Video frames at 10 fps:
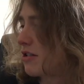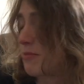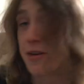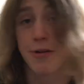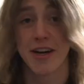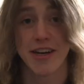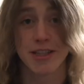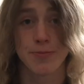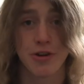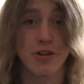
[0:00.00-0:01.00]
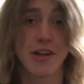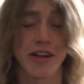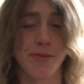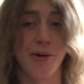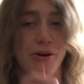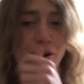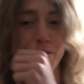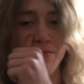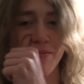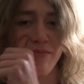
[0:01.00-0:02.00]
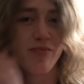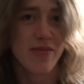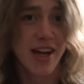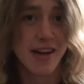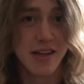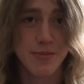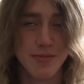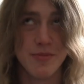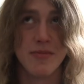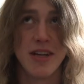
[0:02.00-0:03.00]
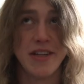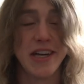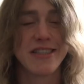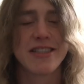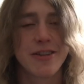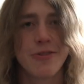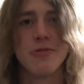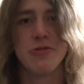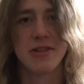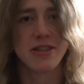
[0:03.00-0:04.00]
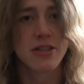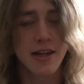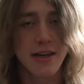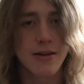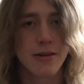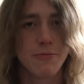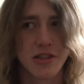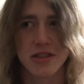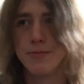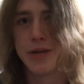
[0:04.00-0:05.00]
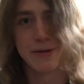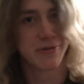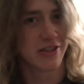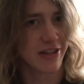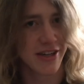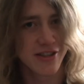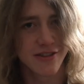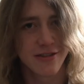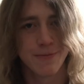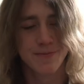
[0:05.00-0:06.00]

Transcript: My granddad's birthday tomorrow. Getting him a nice sirloin steak with some pepper sauce.